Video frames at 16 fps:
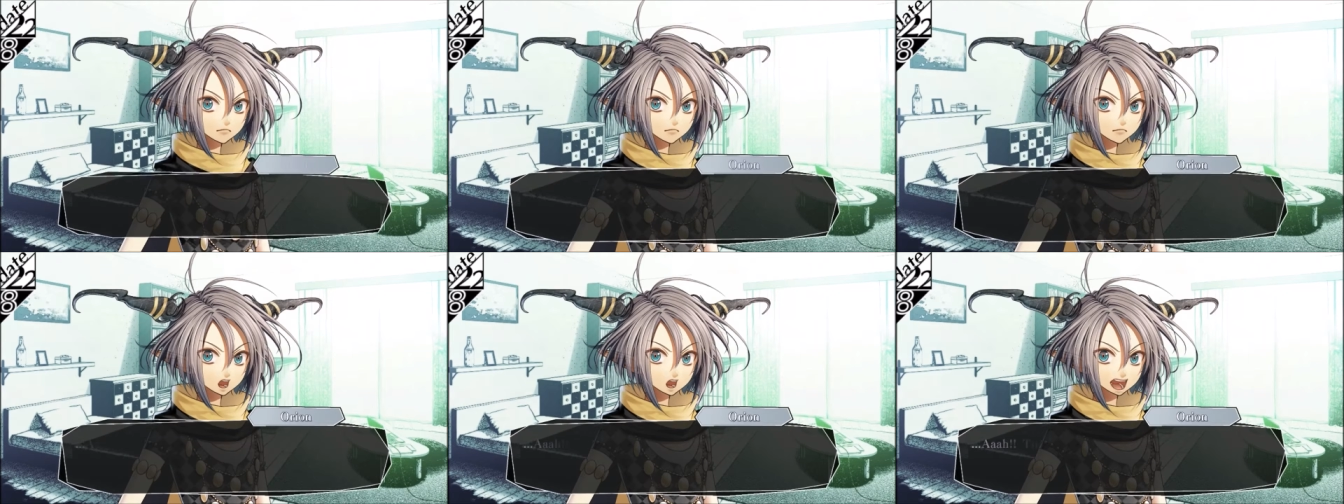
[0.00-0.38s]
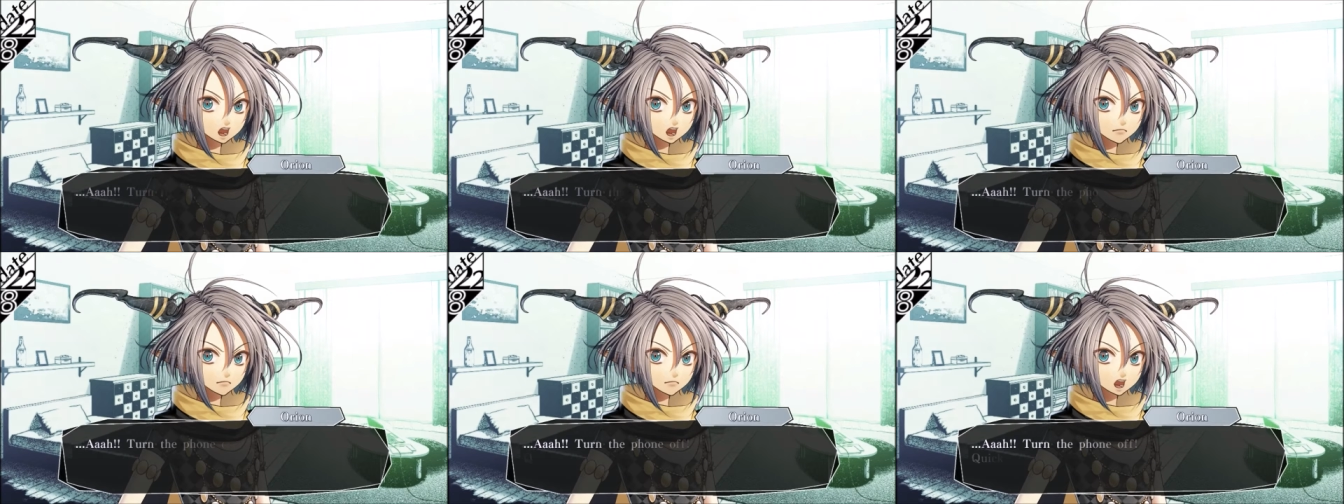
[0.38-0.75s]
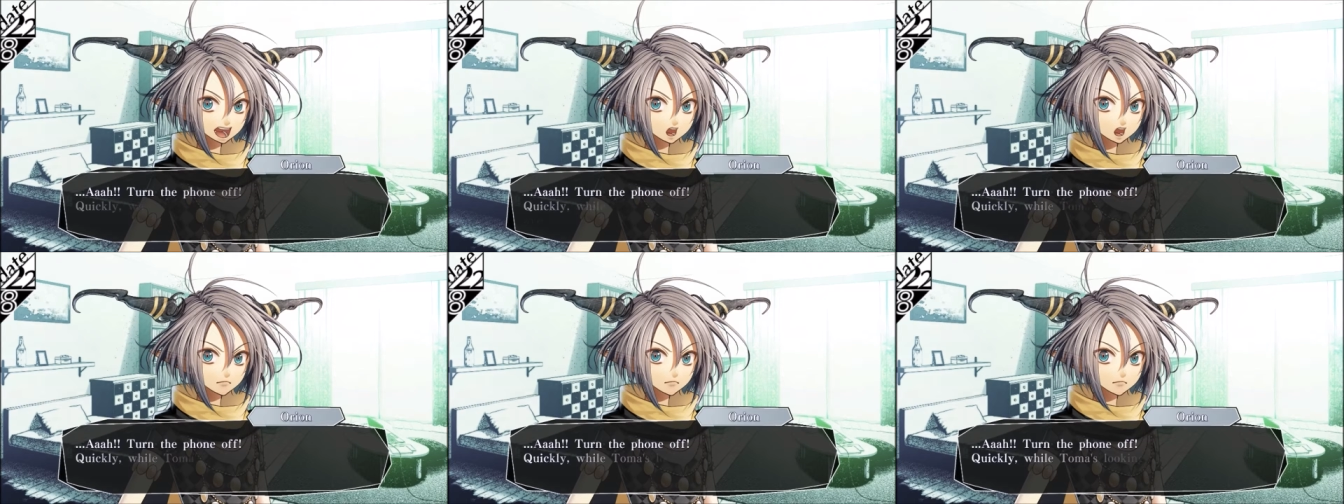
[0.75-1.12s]

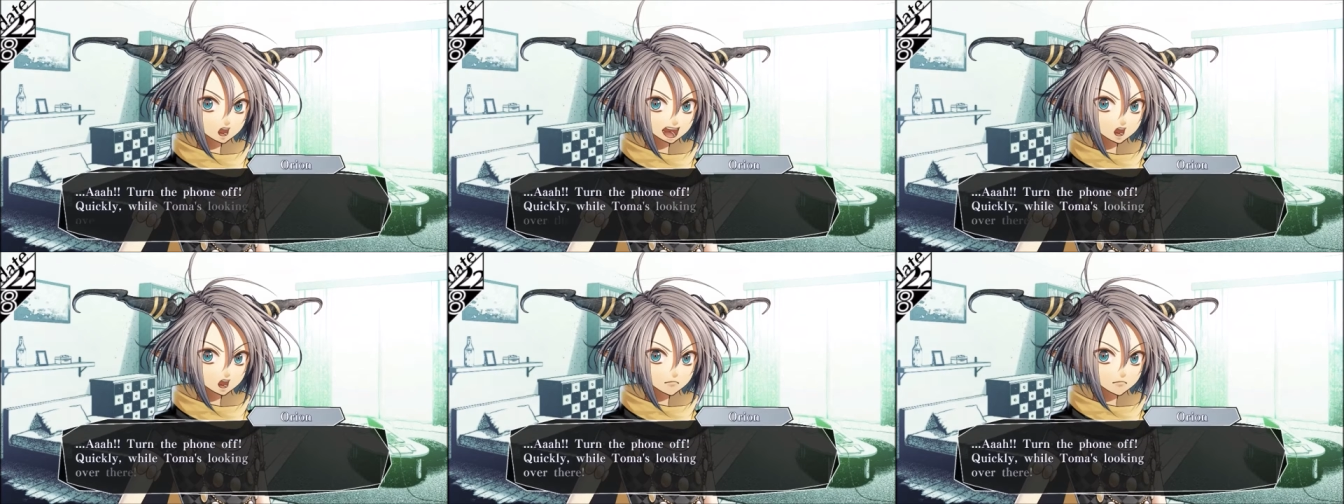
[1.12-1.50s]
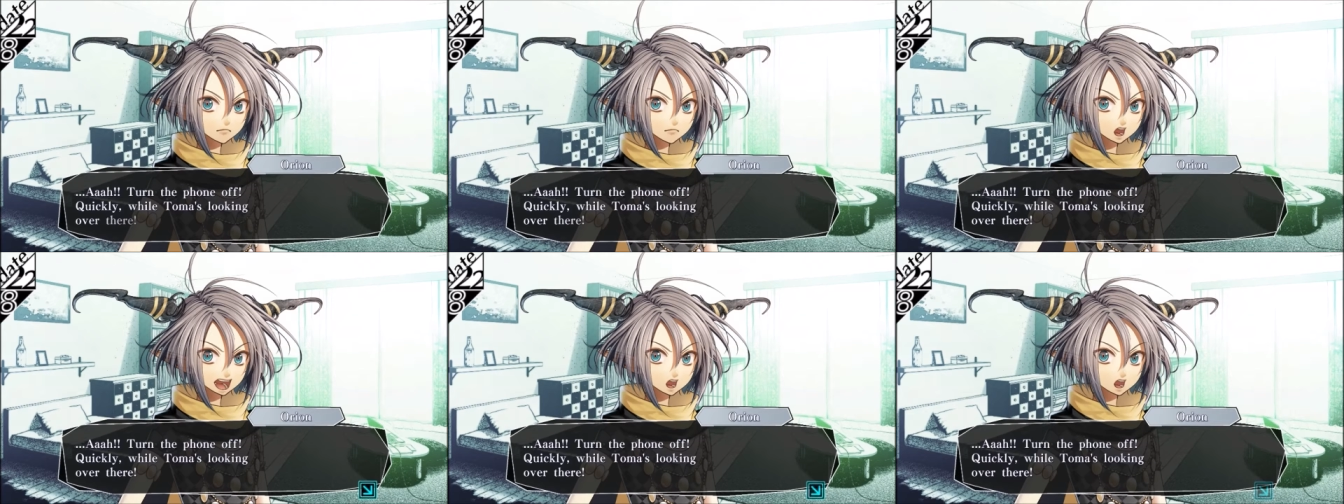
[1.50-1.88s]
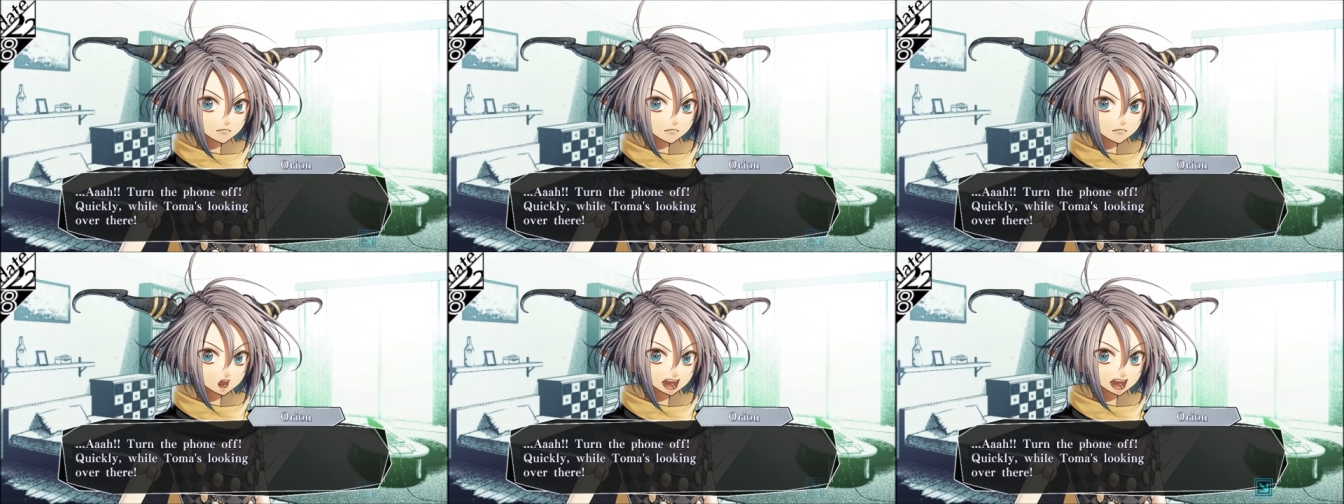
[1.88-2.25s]
Turn the phone
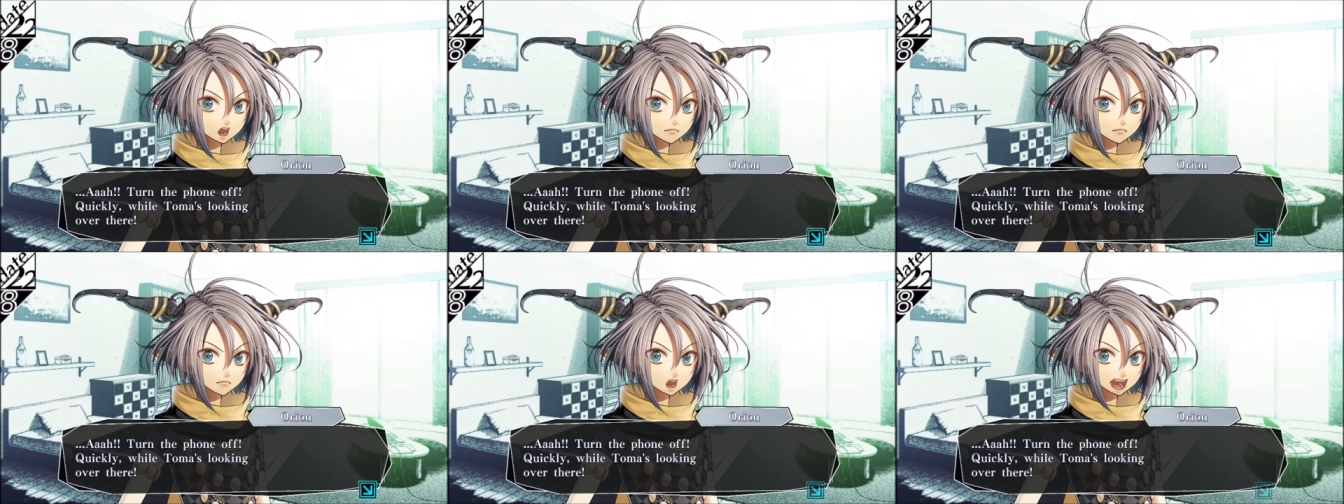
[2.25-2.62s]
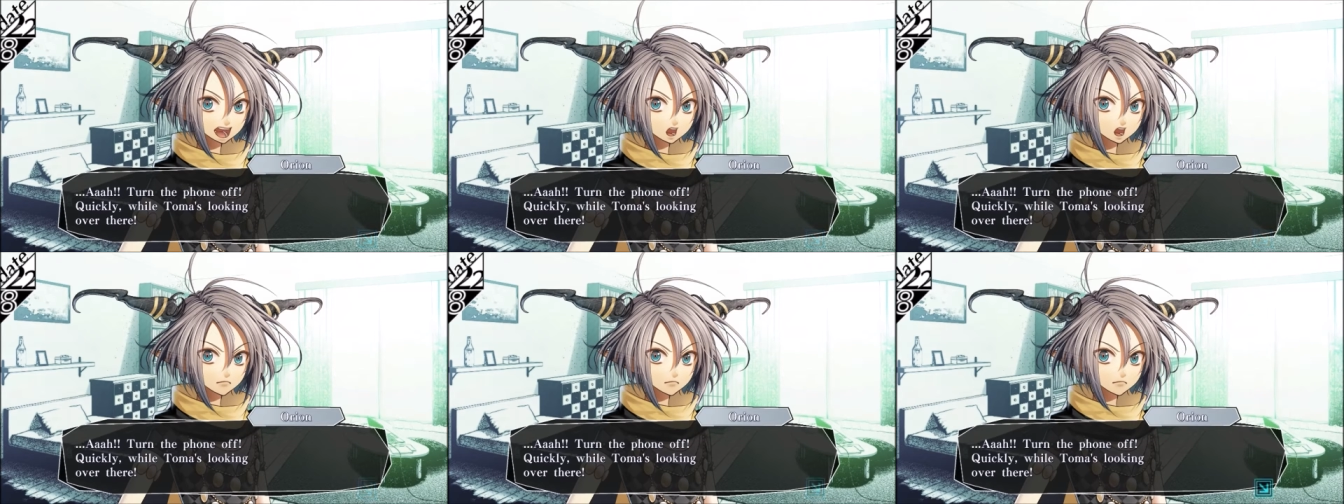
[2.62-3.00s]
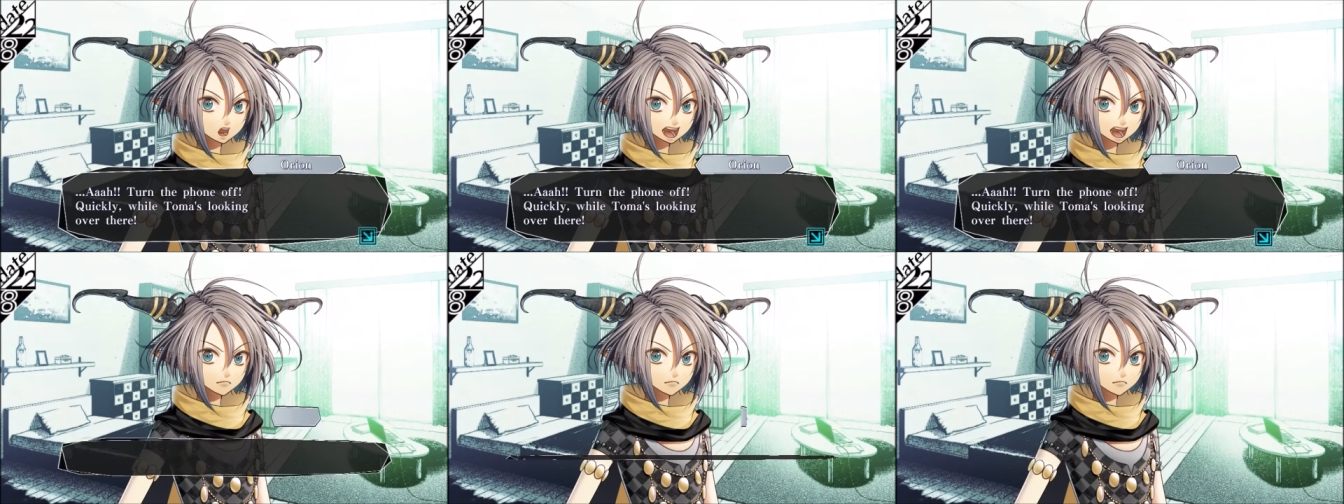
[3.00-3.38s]
off quickly while Toma's looking
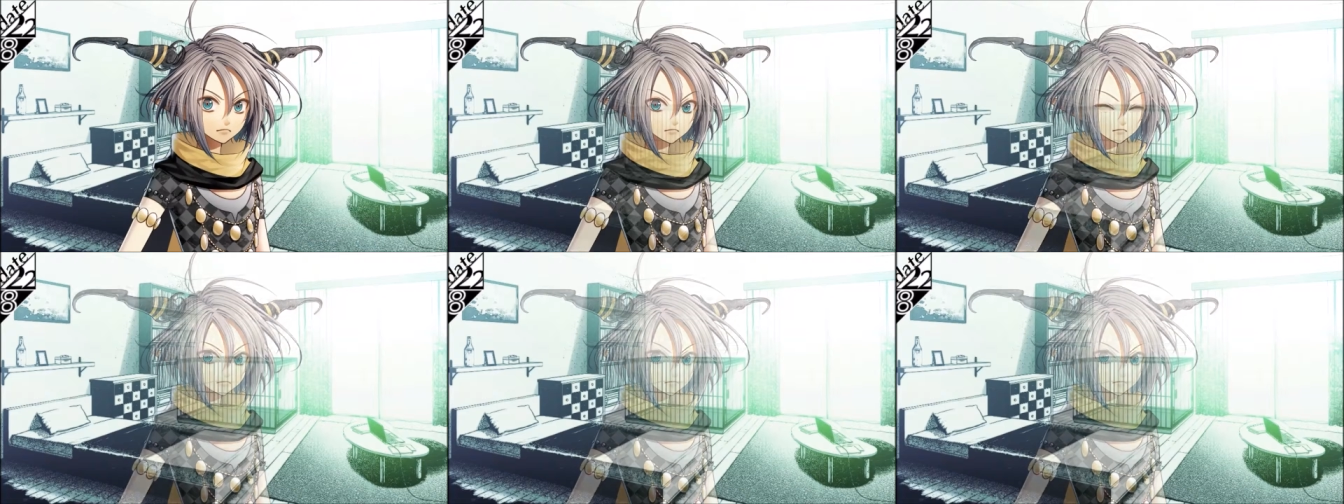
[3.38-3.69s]
over there.